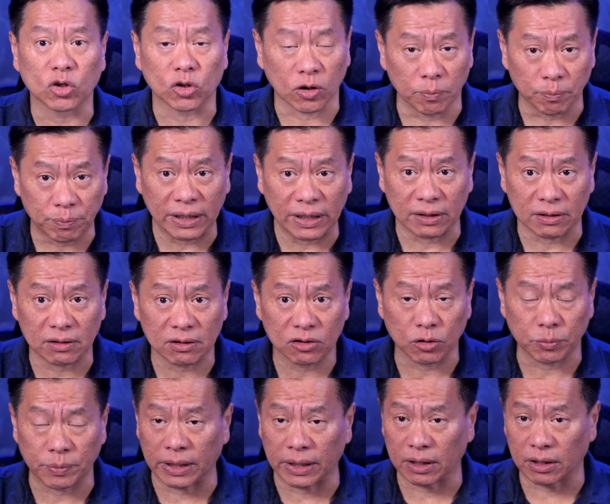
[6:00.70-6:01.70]
to
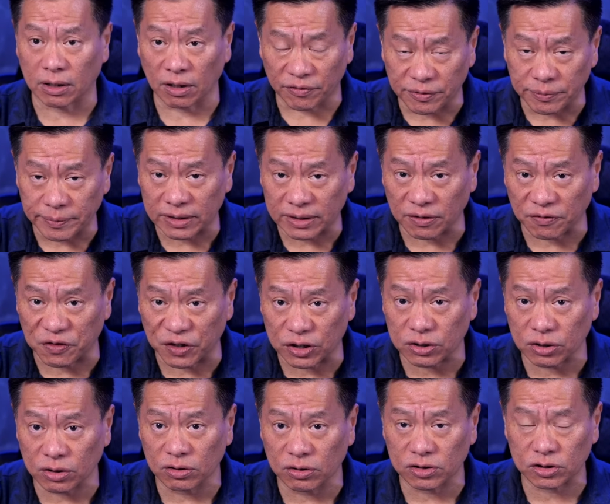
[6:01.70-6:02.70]
compete, to be government
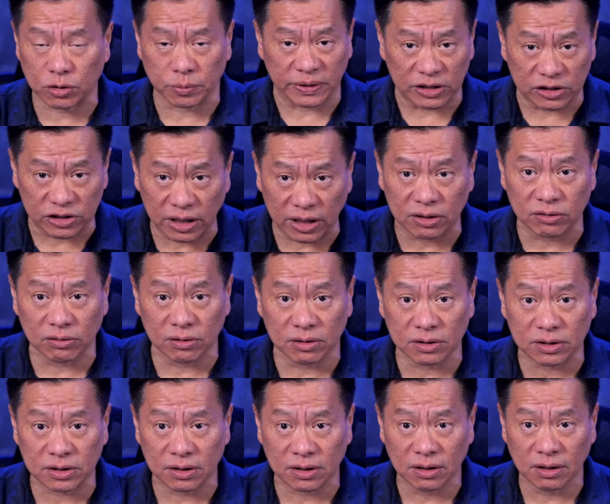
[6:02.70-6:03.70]
officials, to be
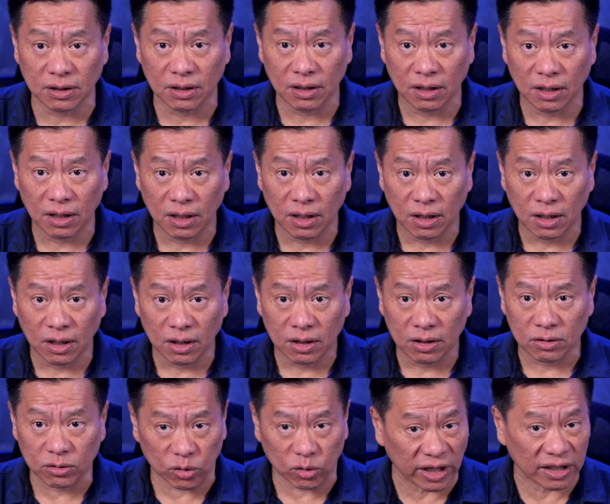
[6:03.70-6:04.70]
generals,
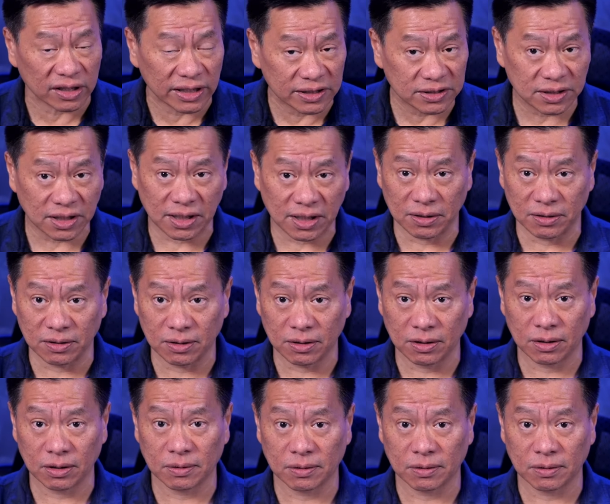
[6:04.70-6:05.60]
to get things done.